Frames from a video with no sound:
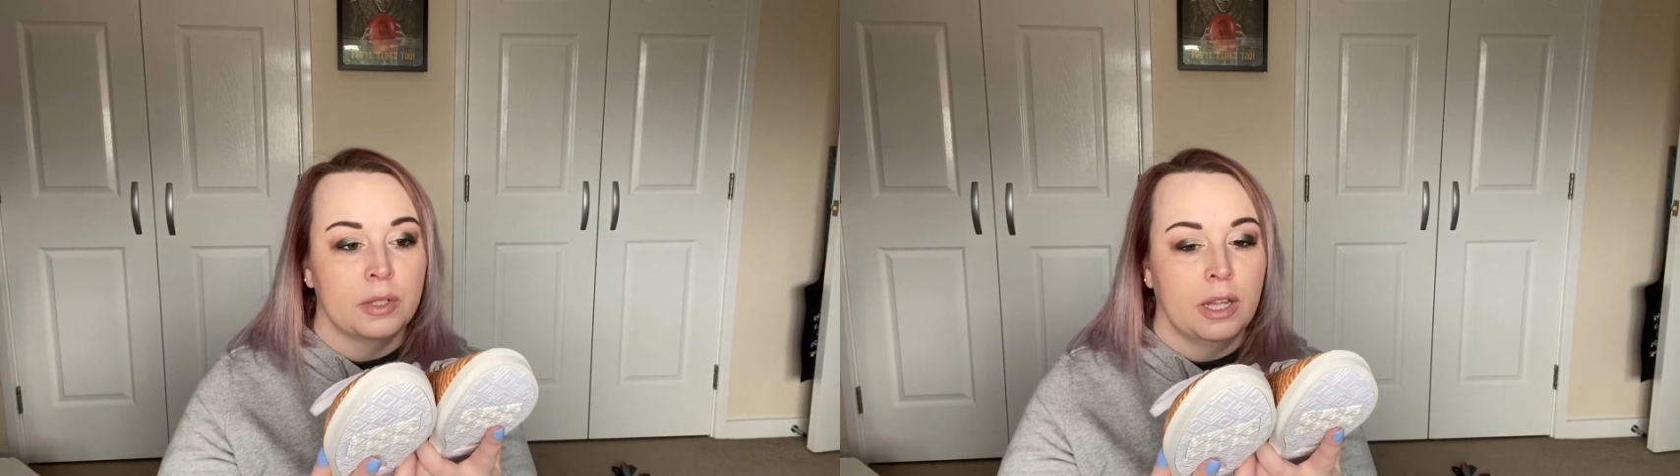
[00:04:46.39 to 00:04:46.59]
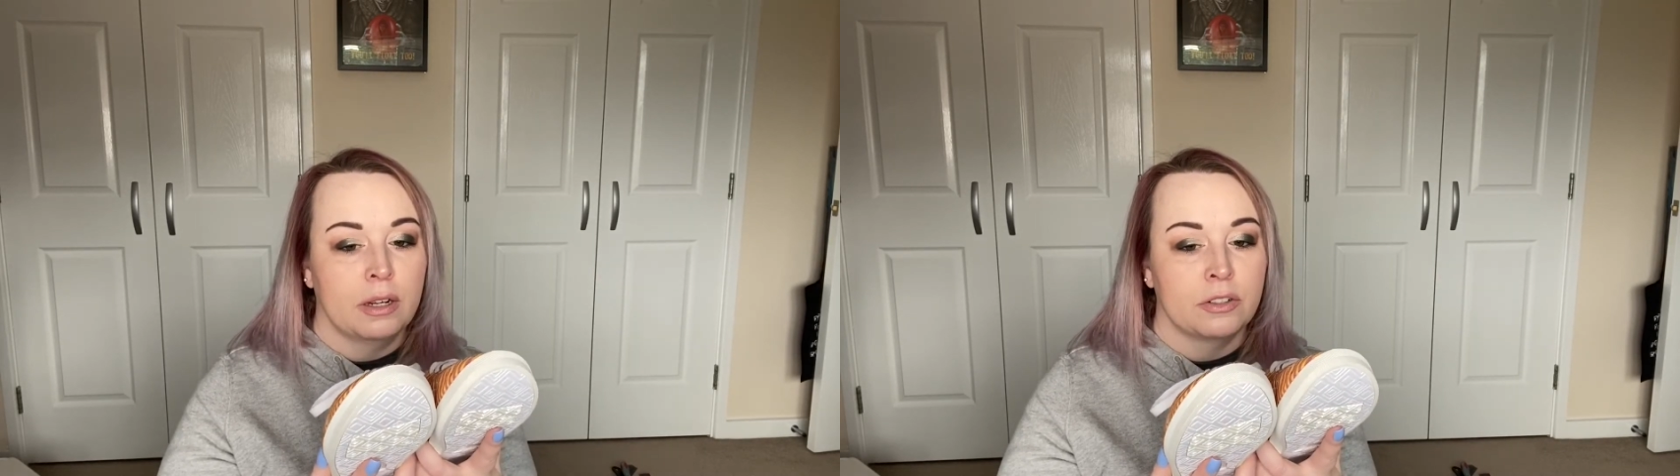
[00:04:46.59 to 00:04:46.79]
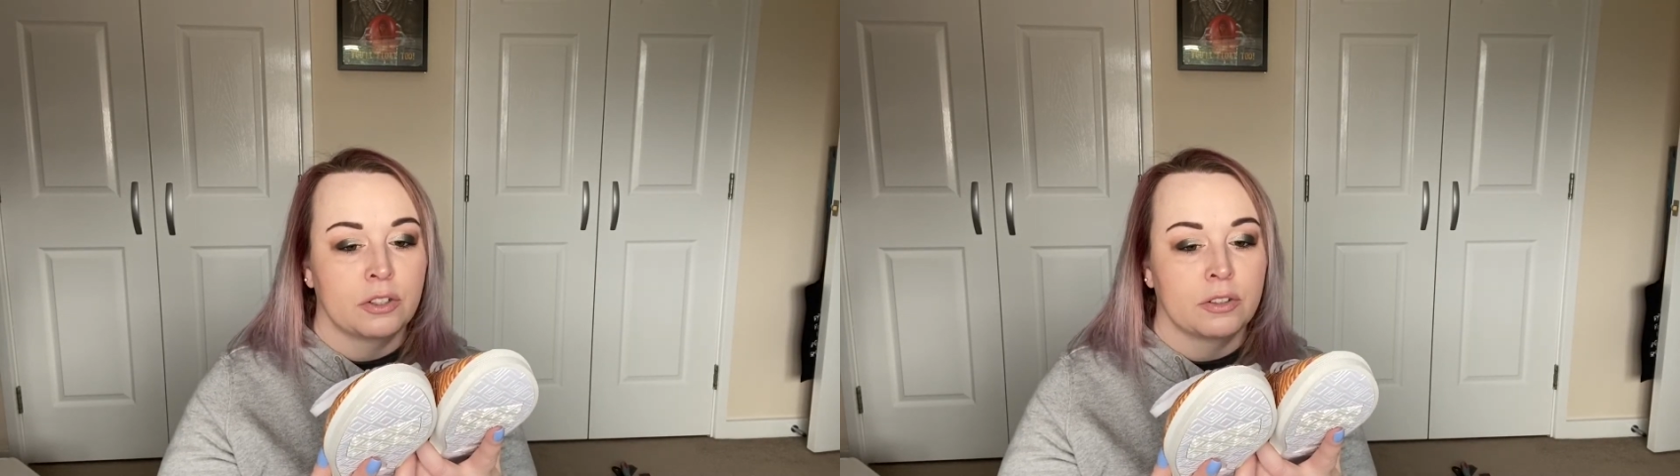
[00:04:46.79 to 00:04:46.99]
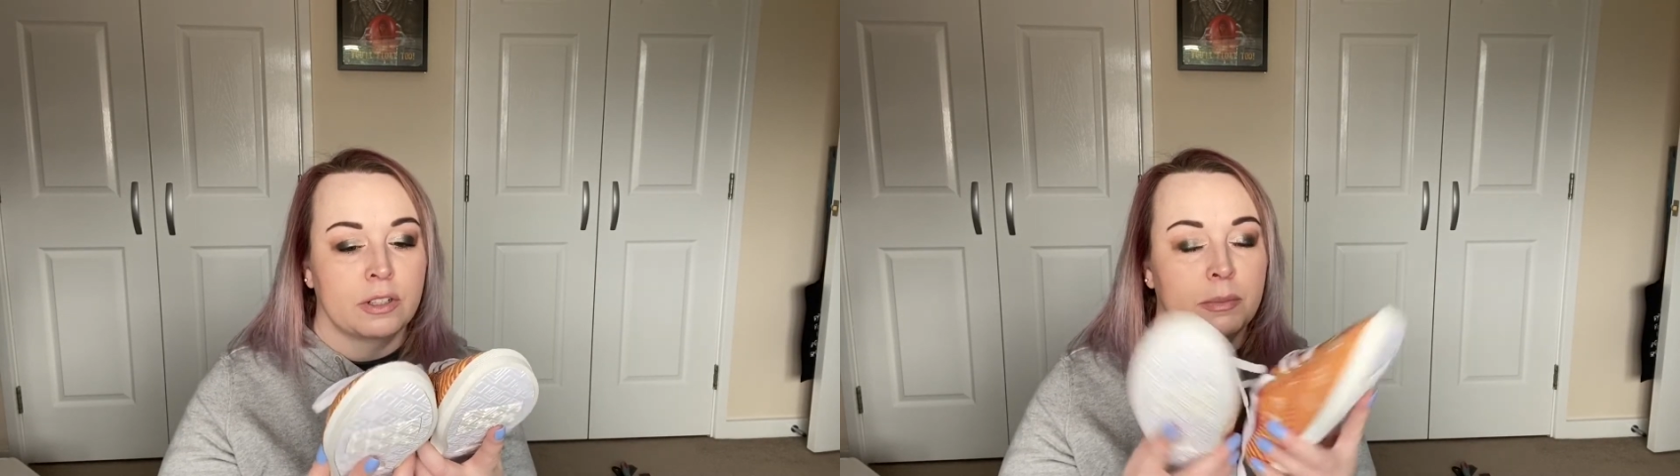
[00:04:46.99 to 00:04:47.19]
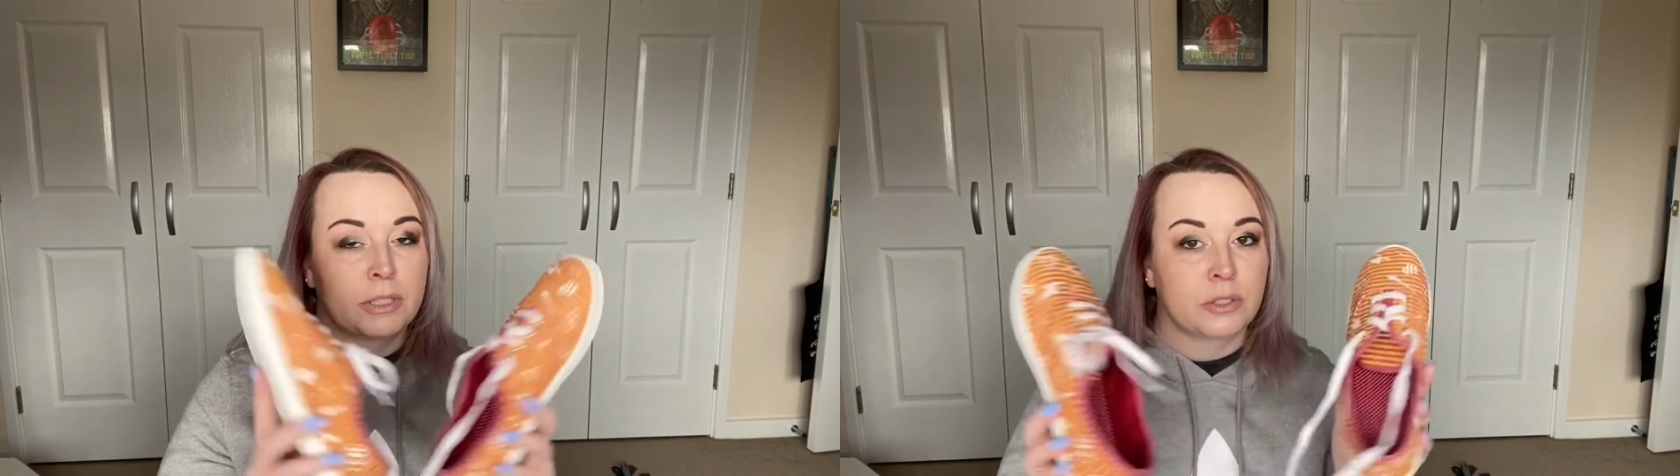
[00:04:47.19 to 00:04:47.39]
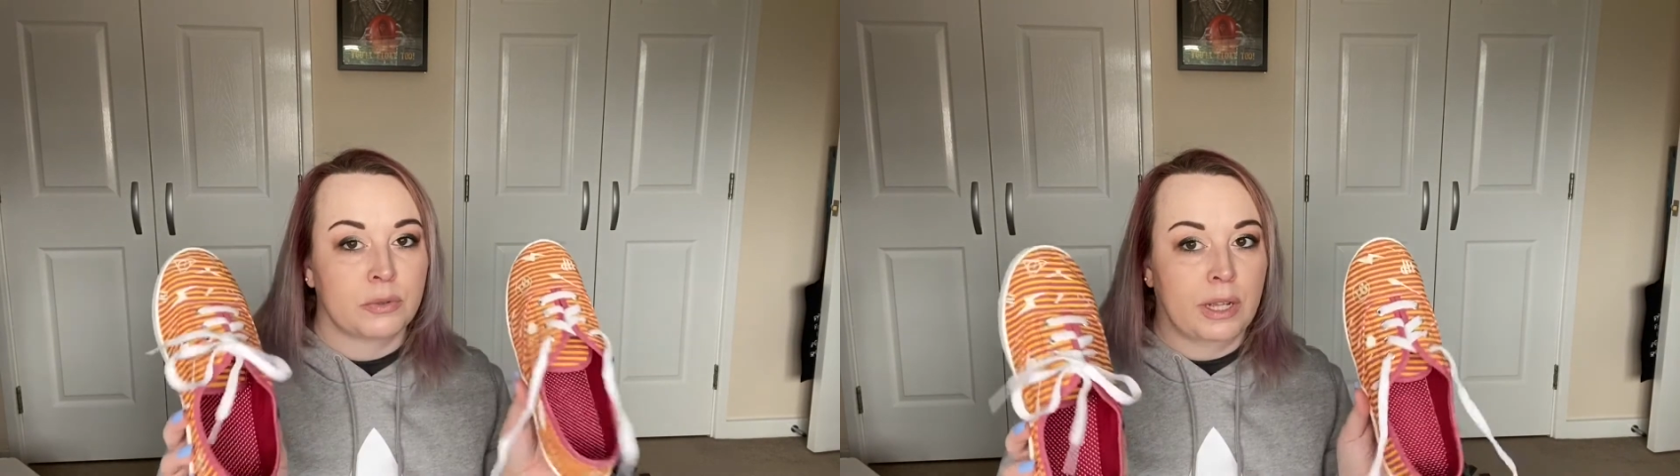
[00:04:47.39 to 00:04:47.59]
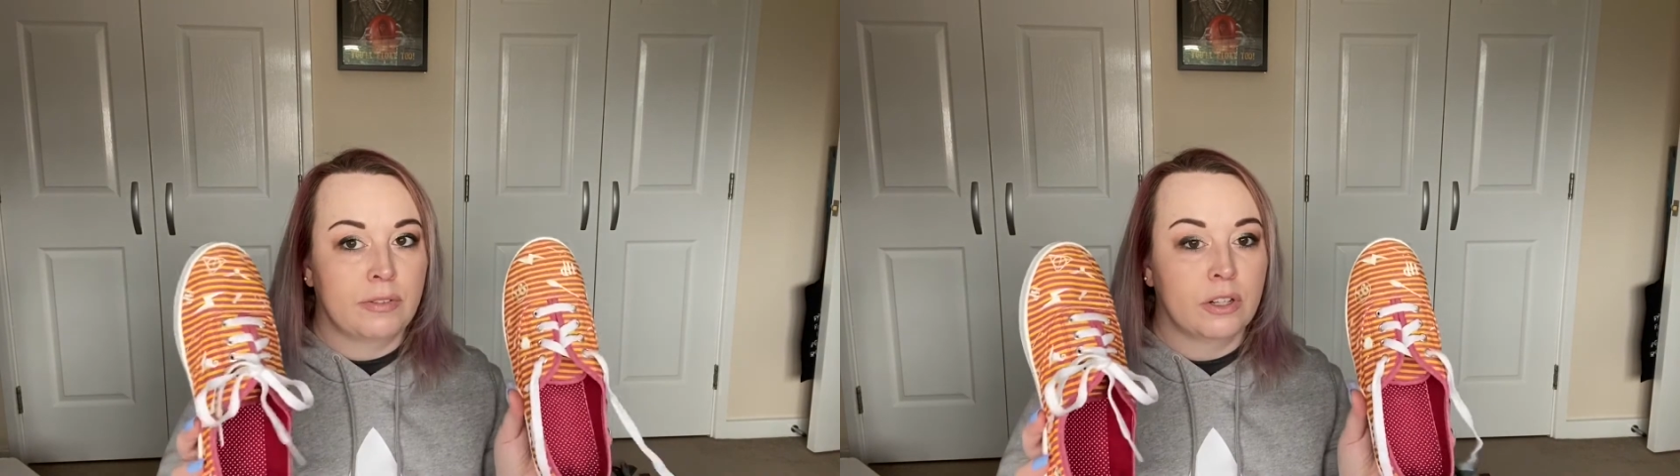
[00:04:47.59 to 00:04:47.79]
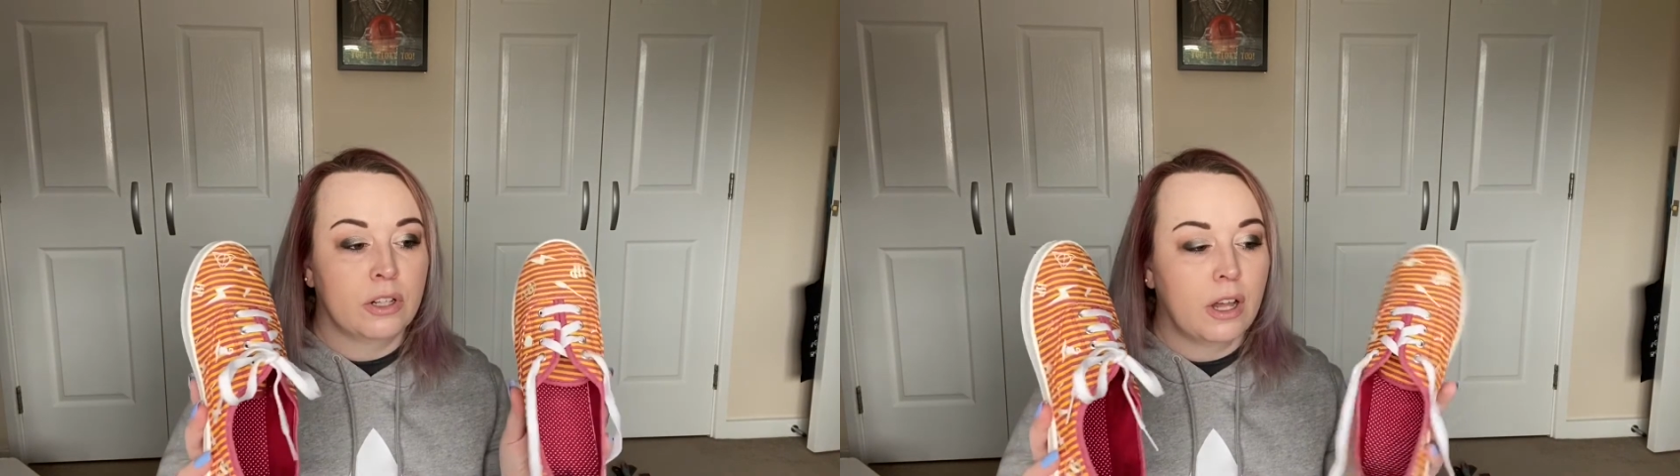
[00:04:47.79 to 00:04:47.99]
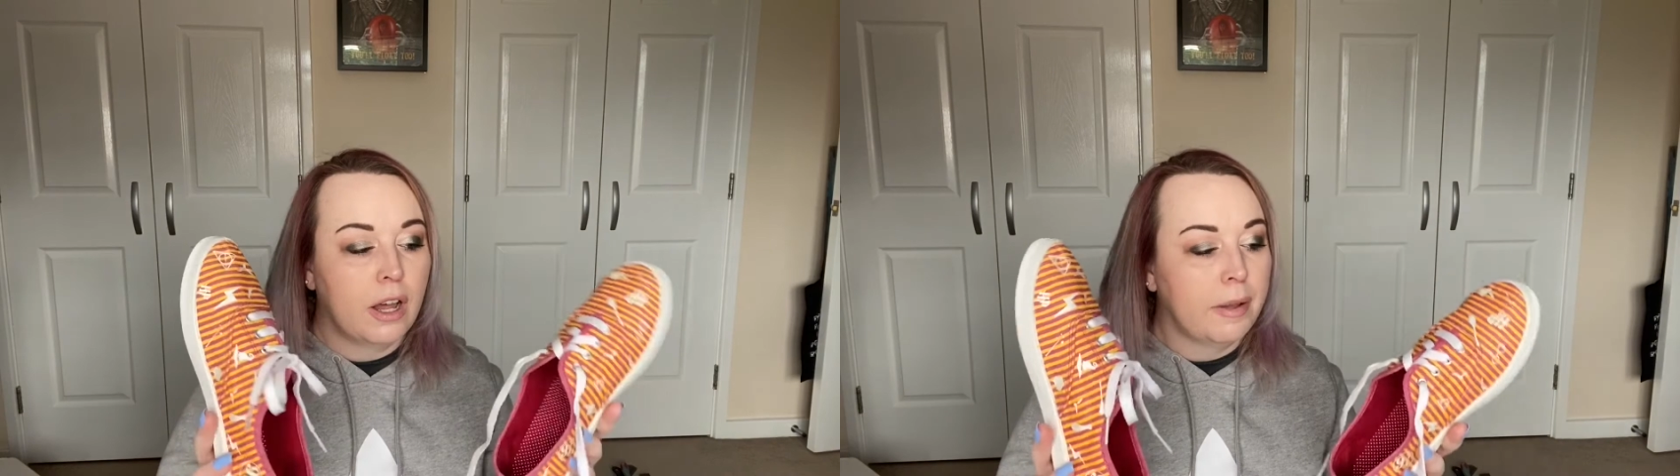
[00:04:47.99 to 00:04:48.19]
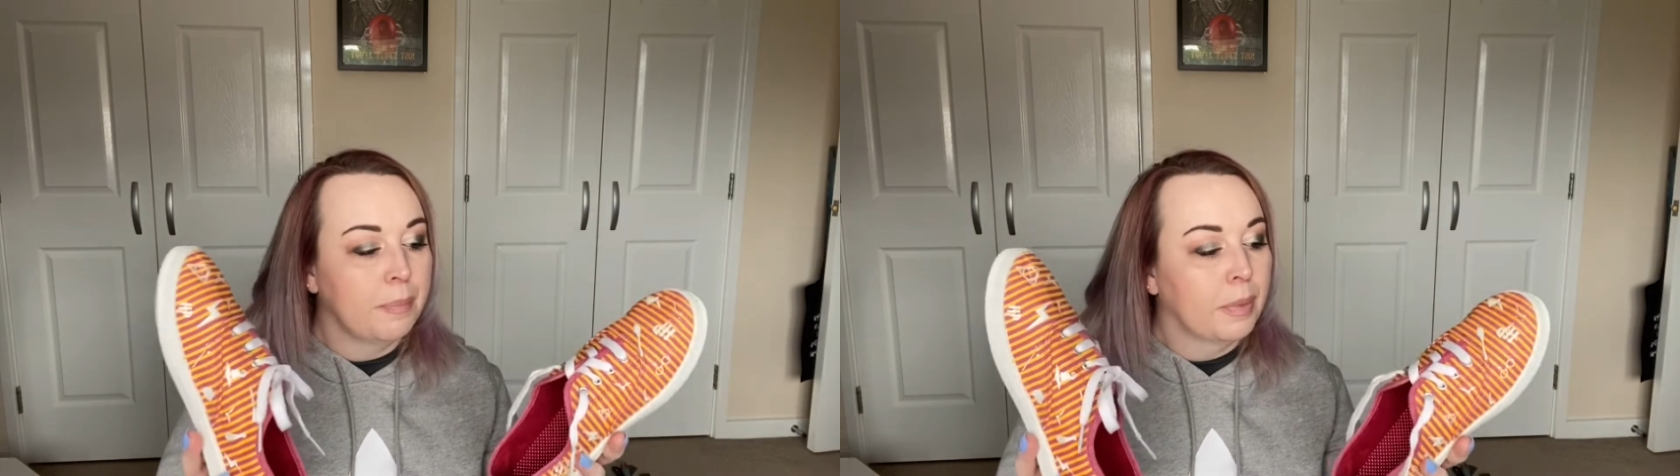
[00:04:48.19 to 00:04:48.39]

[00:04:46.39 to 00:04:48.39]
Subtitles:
and turned them into Ravenclaw.